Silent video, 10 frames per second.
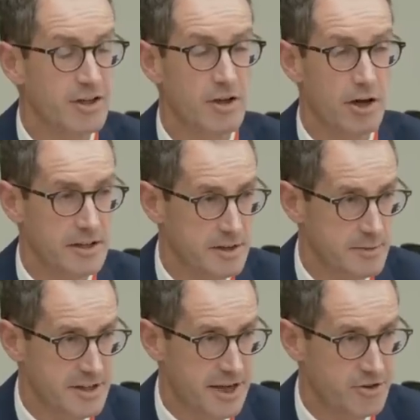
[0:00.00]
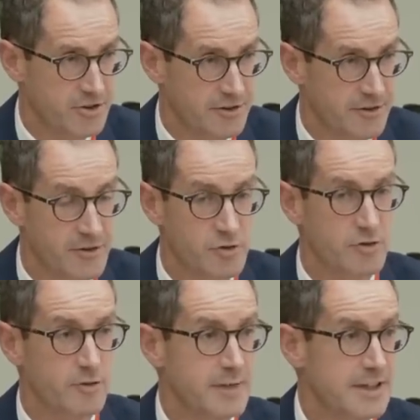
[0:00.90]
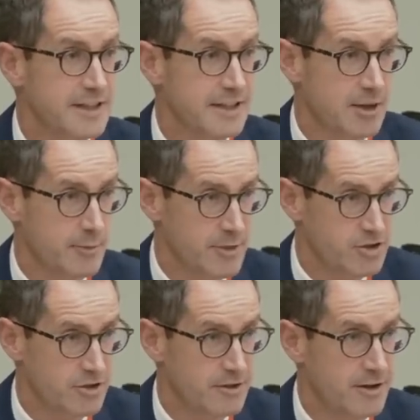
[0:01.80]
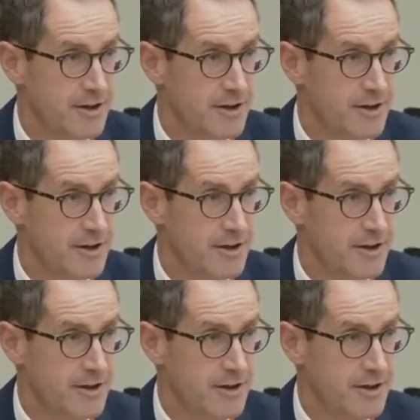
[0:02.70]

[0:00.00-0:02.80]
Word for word: Not insubstantial. The Future of Media Commission,